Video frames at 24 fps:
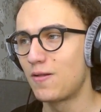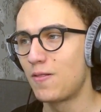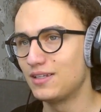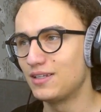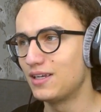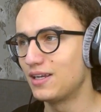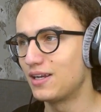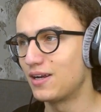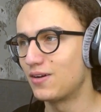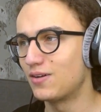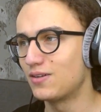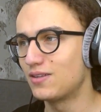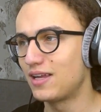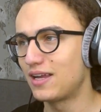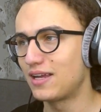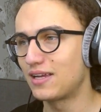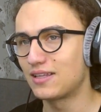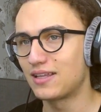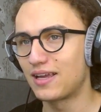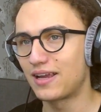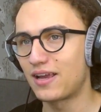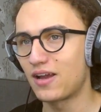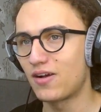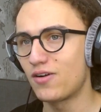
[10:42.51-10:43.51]
You know, they
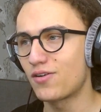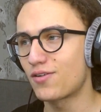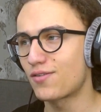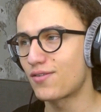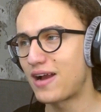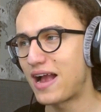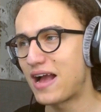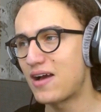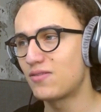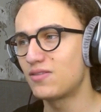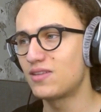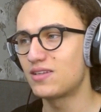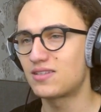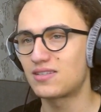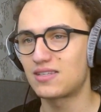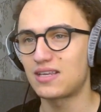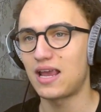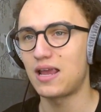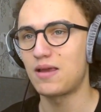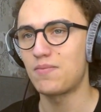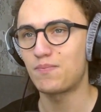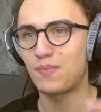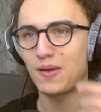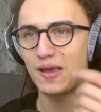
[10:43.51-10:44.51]
go around the
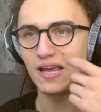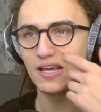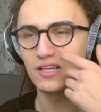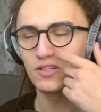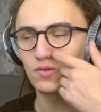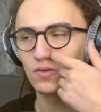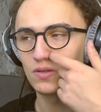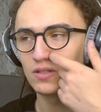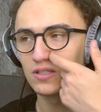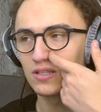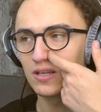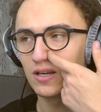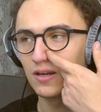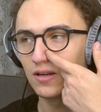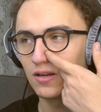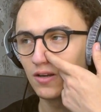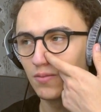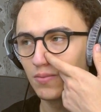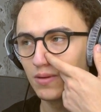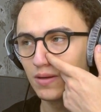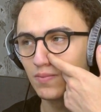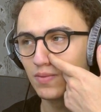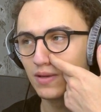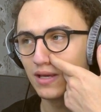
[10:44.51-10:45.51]
same pace, one's a little
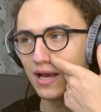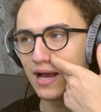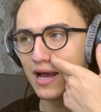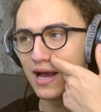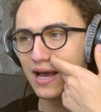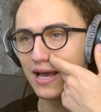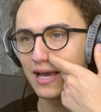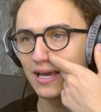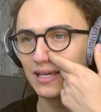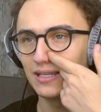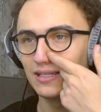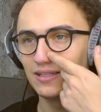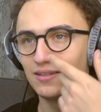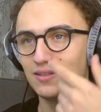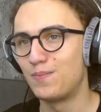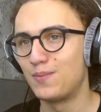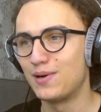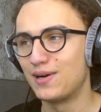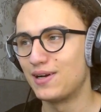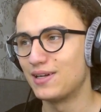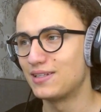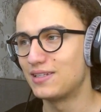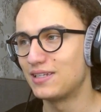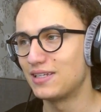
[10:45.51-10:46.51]
bit behind,
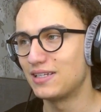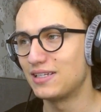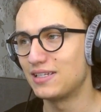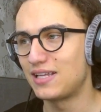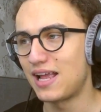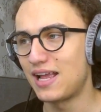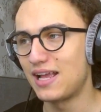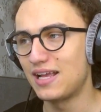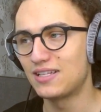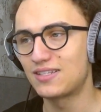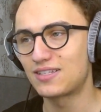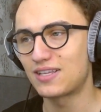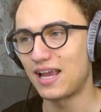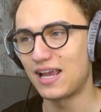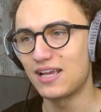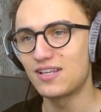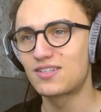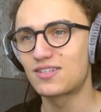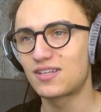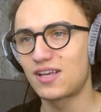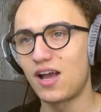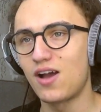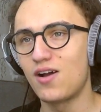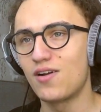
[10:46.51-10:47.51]
but
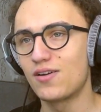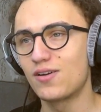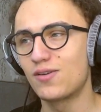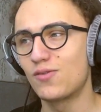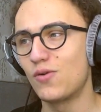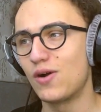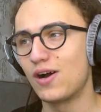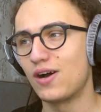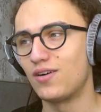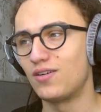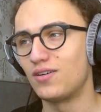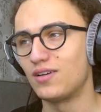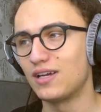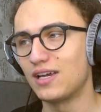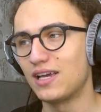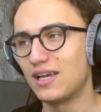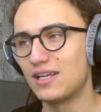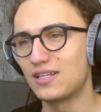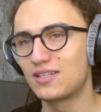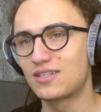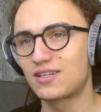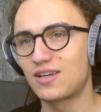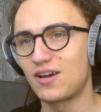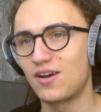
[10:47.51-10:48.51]
it's going well.
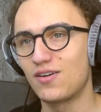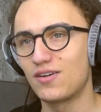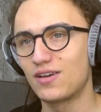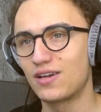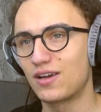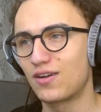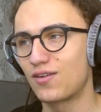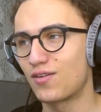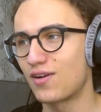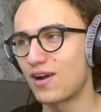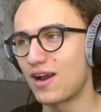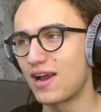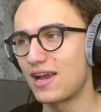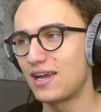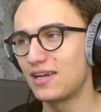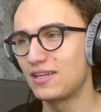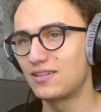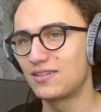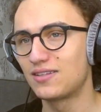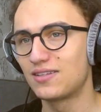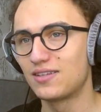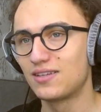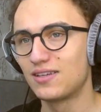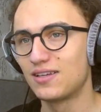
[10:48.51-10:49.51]
It's going great.